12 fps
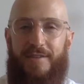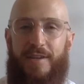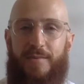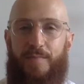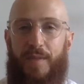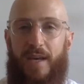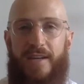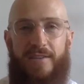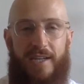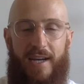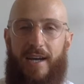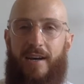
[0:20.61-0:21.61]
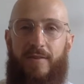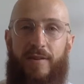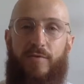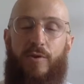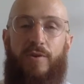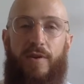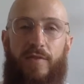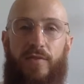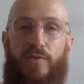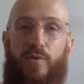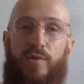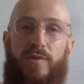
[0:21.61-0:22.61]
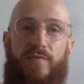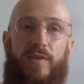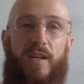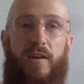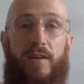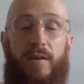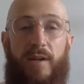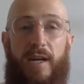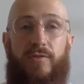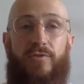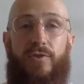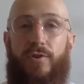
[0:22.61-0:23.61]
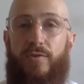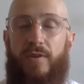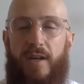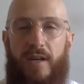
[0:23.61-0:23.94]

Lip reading: So check out, I've got another thoughts video coming out soon.